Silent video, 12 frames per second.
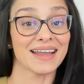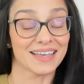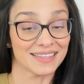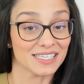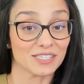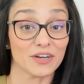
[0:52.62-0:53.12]
And
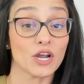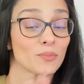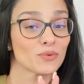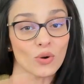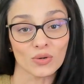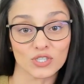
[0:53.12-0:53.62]
in this video,
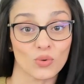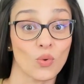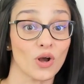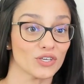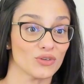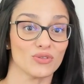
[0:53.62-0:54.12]
I'm going to
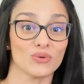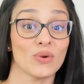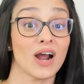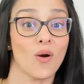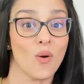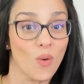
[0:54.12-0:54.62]
walk you through
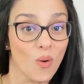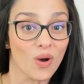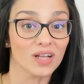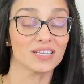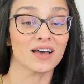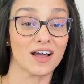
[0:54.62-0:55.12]

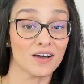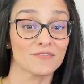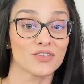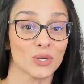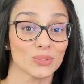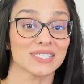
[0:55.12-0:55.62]
all of
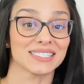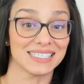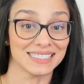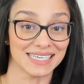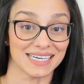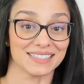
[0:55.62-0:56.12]
those
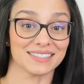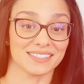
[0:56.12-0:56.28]
details.